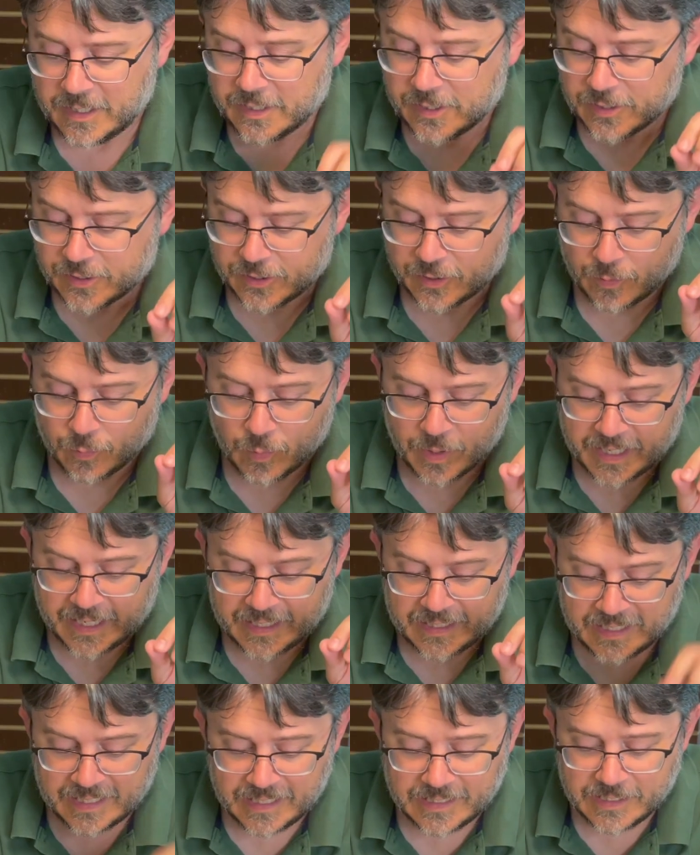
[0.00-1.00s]
So what I
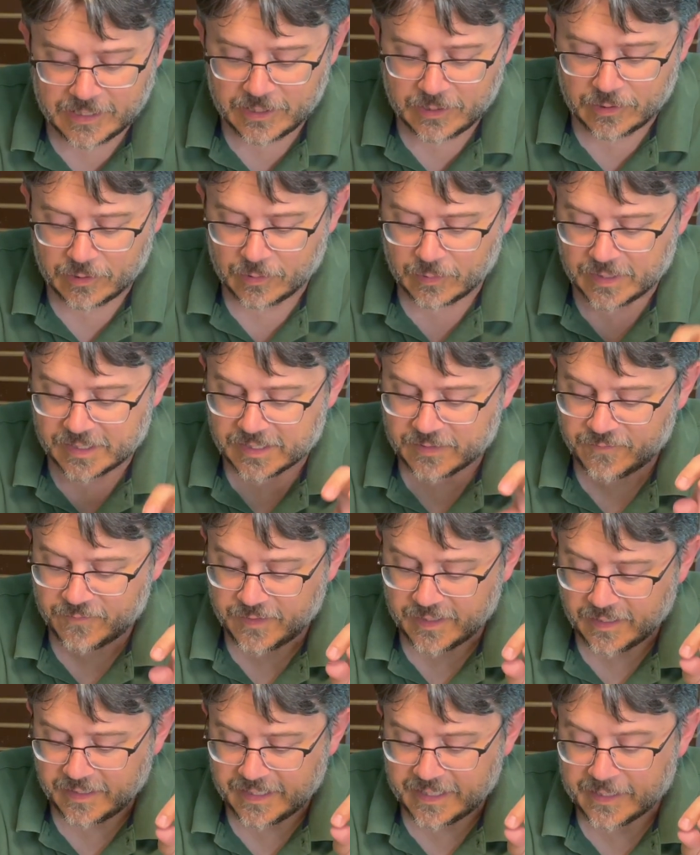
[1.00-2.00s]
need to do is
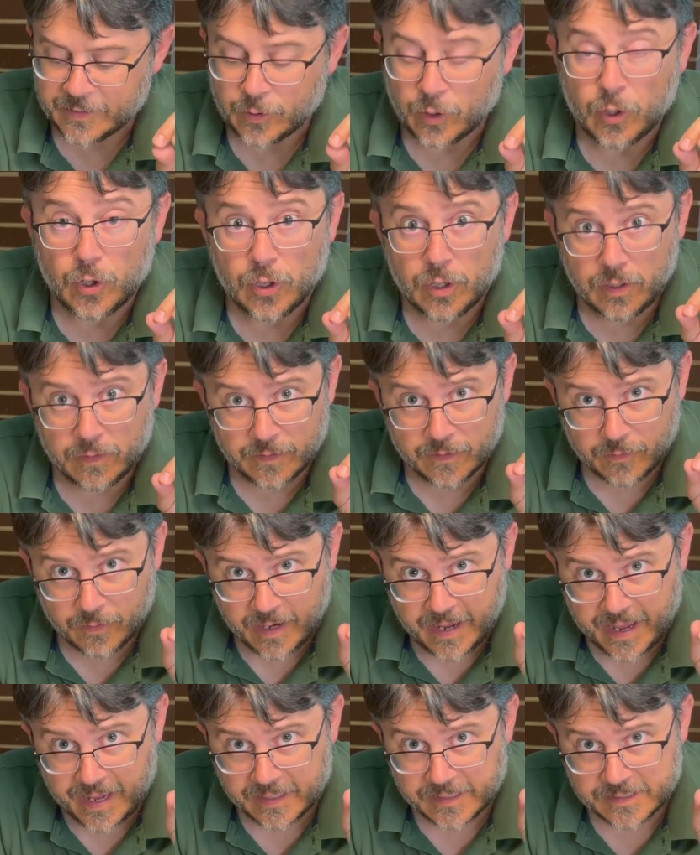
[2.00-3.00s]
fill in all the
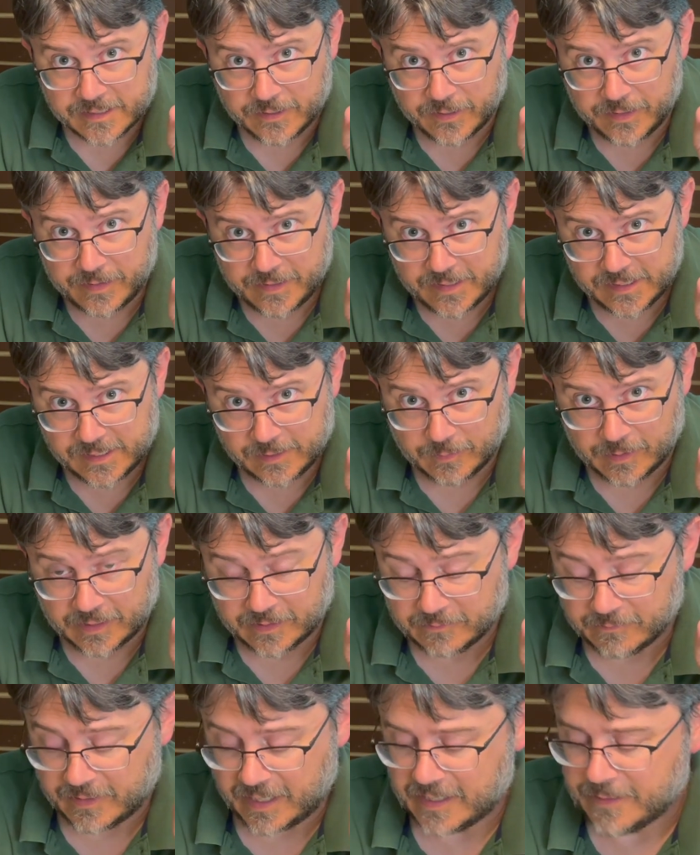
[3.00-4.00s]
cracks on this one,
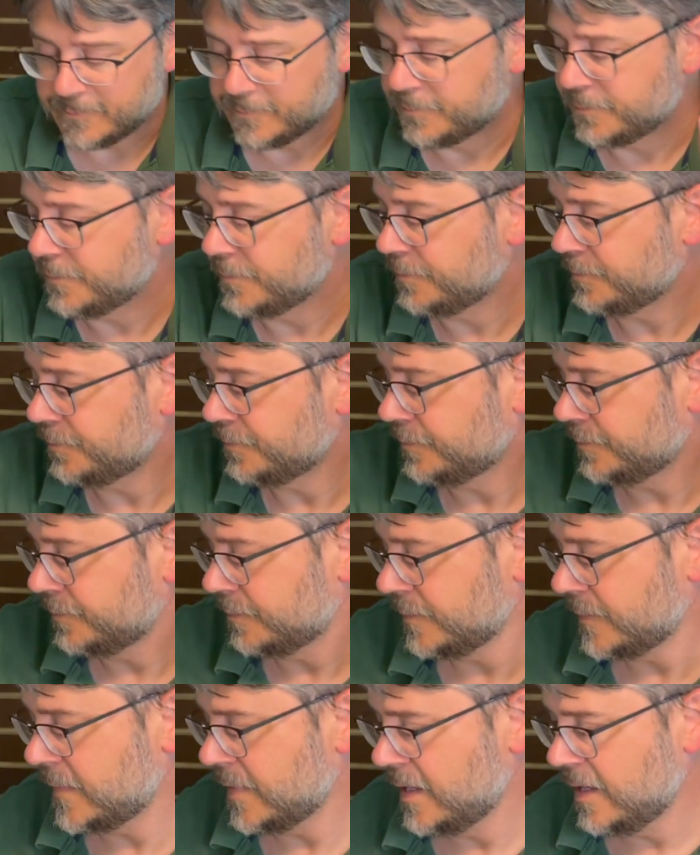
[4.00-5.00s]
right?
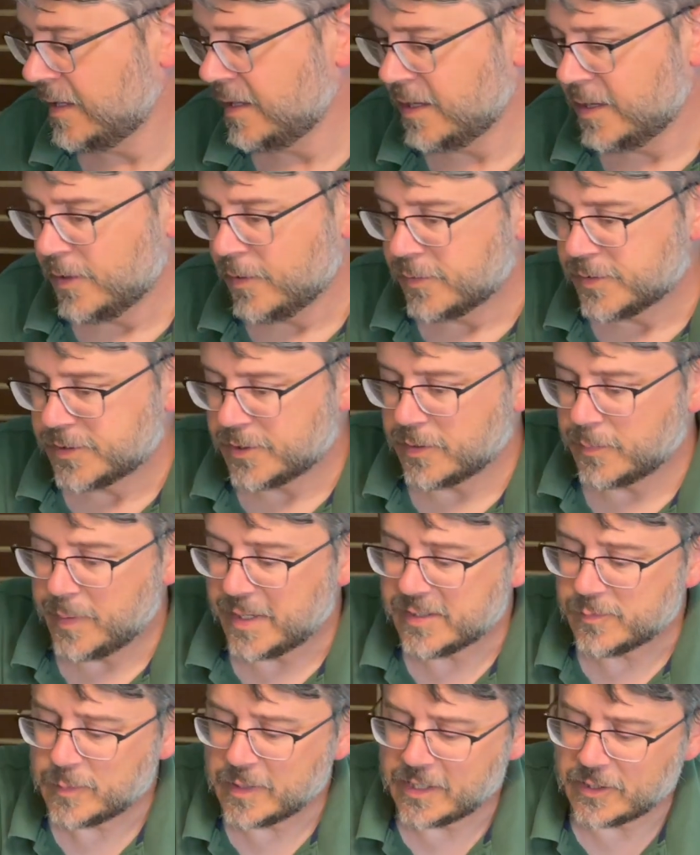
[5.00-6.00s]
So the
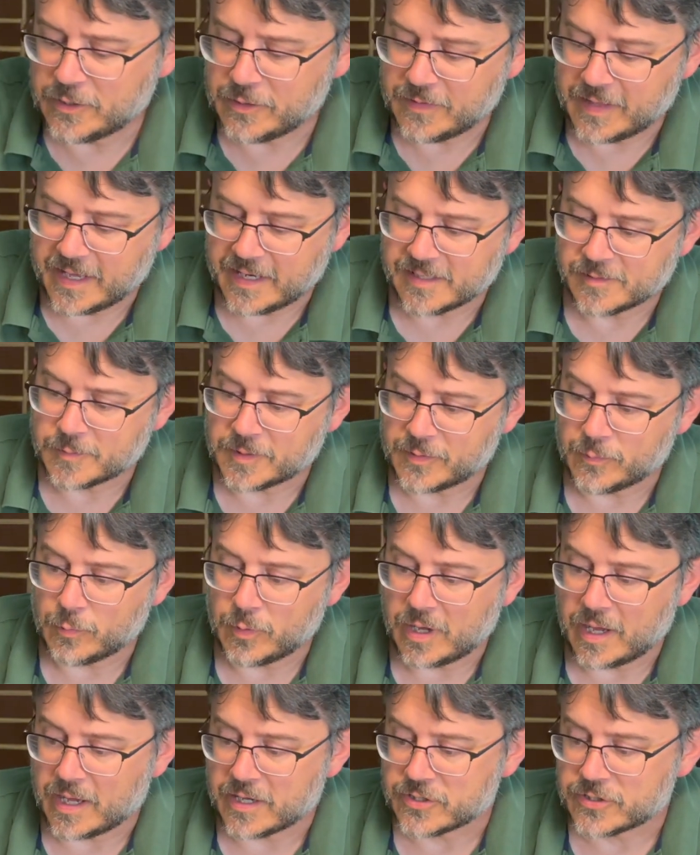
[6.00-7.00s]
best way to do that is with the
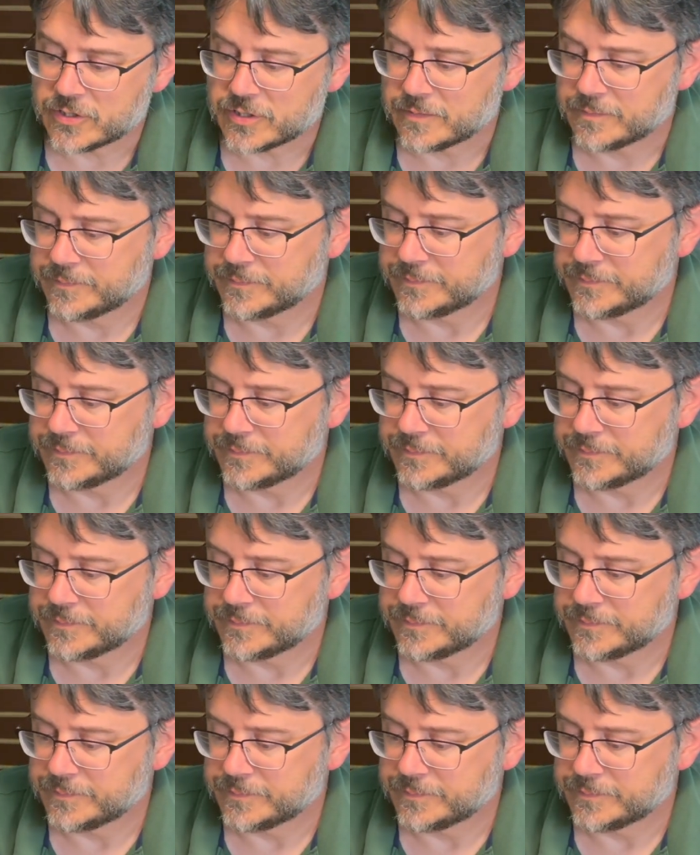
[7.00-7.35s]
wash.